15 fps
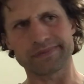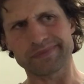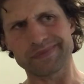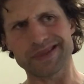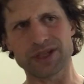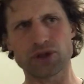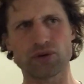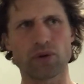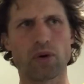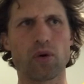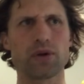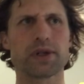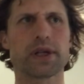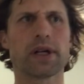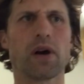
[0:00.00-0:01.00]
Straw
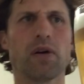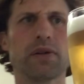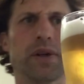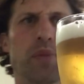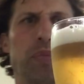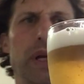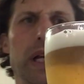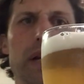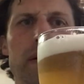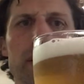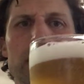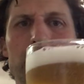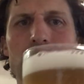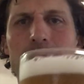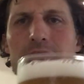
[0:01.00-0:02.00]
to golden
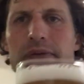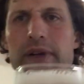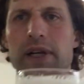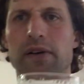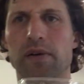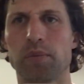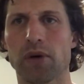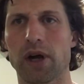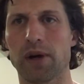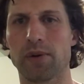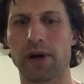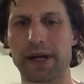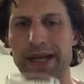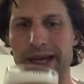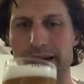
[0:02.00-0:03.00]
appearance. One finger of bright
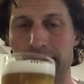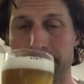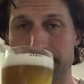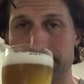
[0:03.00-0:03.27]
white head.